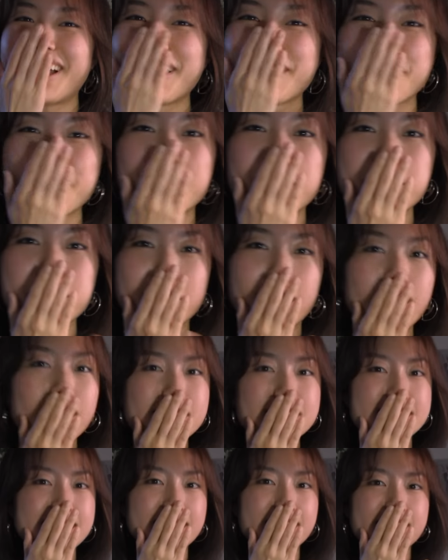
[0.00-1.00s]
don't want to be
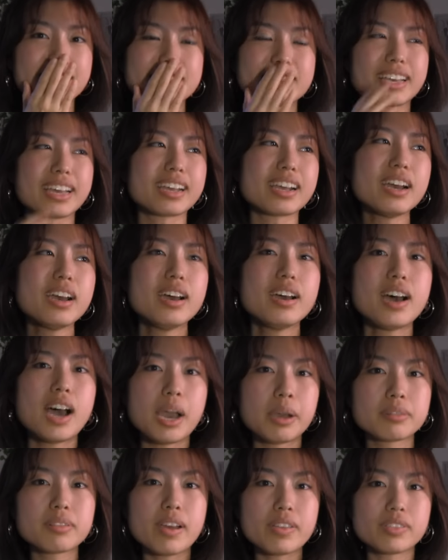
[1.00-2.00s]
haunted. Like,
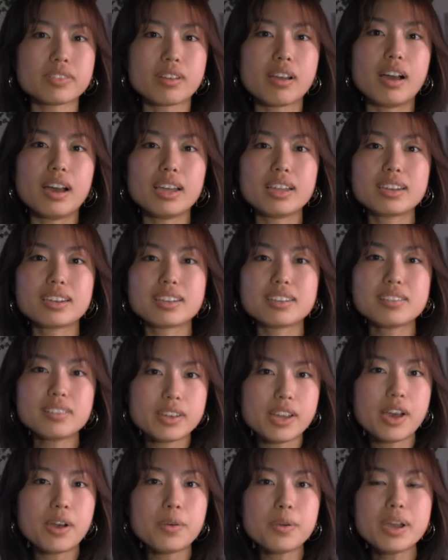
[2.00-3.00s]
I would rather not, you
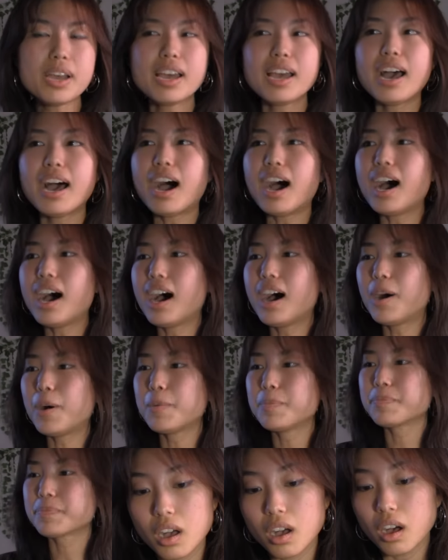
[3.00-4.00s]
know?
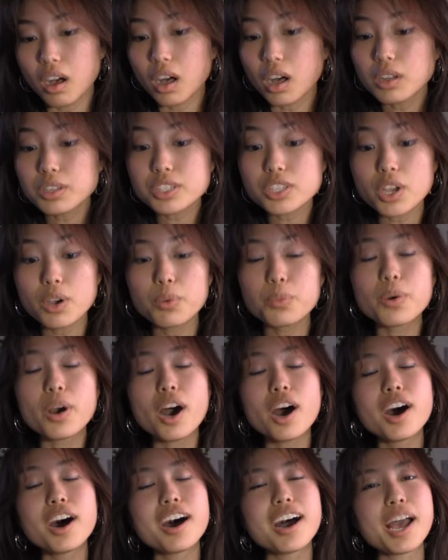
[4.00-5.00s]
I
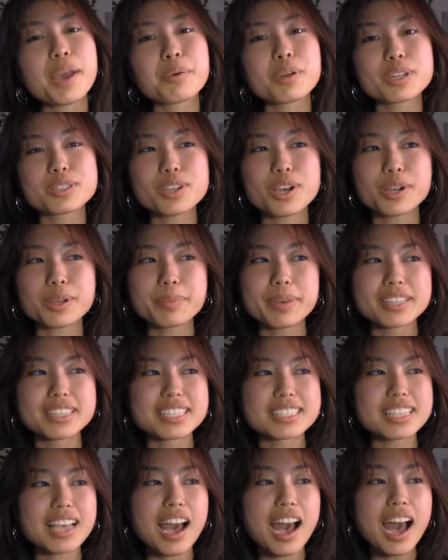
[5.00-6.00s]
want to talk about
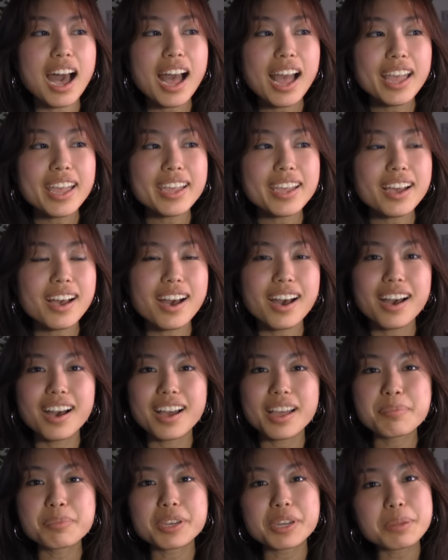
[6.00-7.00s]
this. I
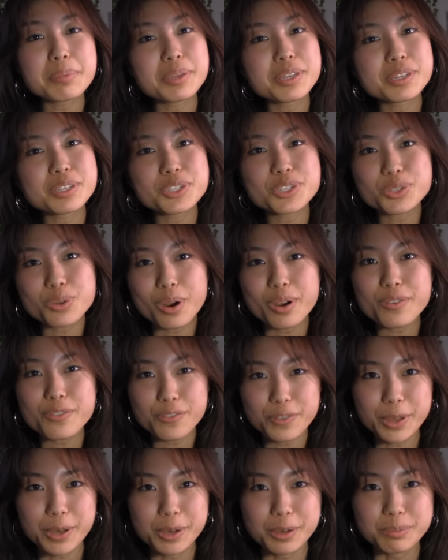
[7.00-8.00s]
am going to be in a short
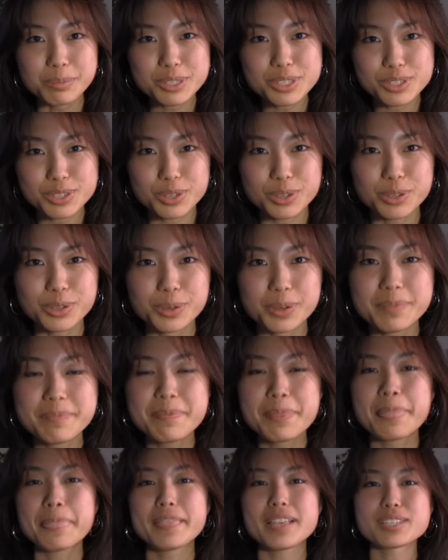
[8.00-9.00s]
film soon,
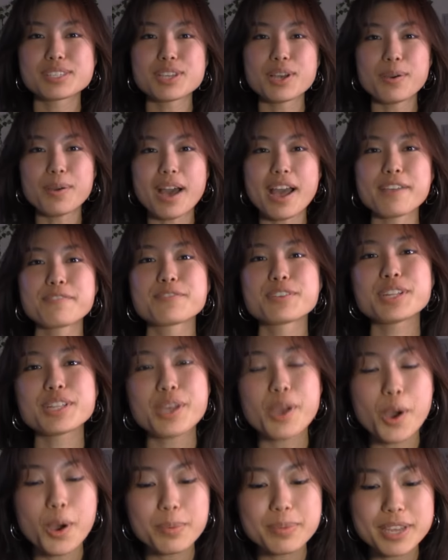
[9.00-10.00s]
so I really
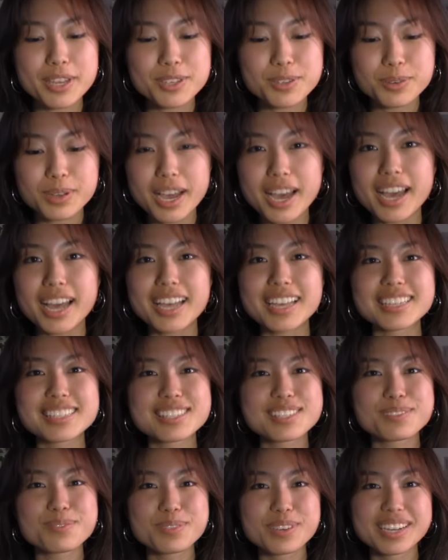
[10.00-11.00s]
hope that you
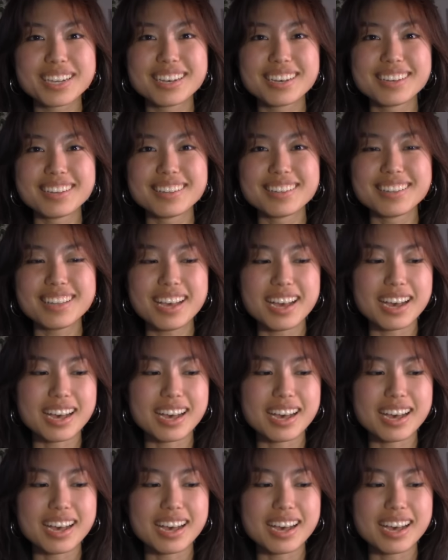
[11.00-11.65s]
guys will